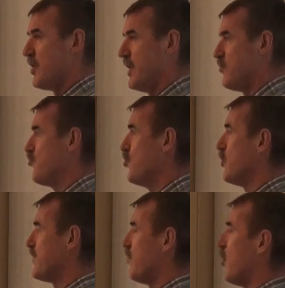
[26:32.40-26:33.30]
has
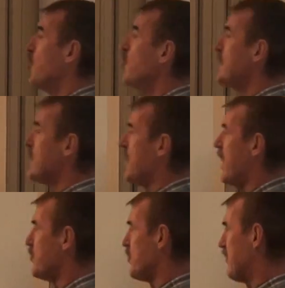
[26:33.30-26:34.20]
rules for who is
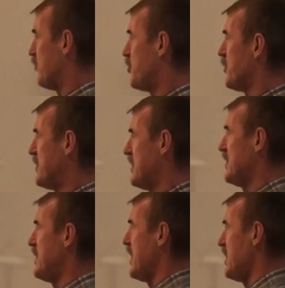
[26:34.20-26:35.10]
allowed to have a
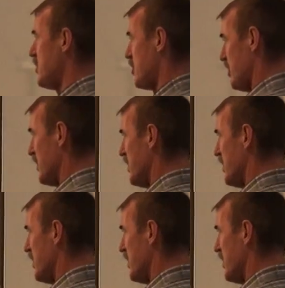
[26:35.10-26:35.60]
.ch